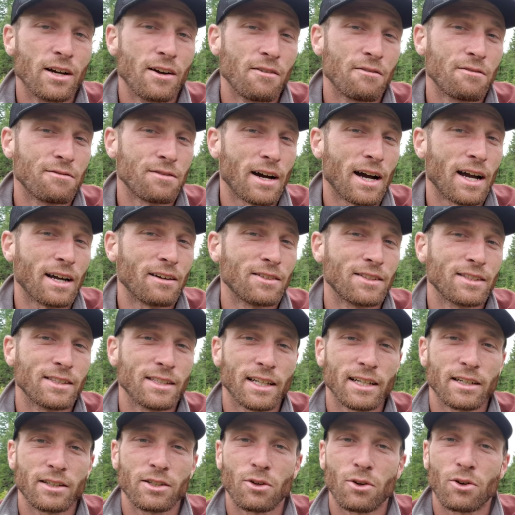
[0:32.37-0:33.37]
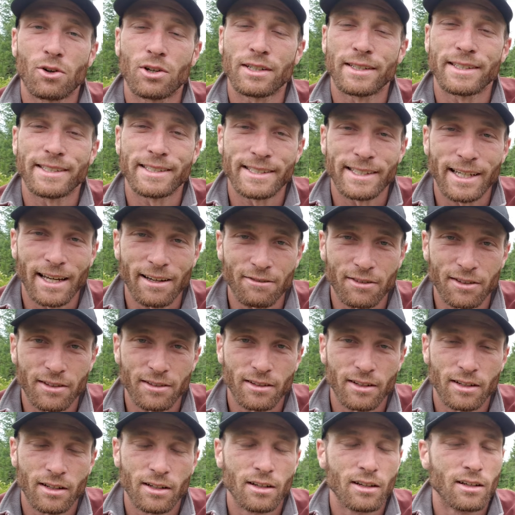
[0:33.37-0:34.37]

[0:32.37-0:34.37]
5, 6, or 7.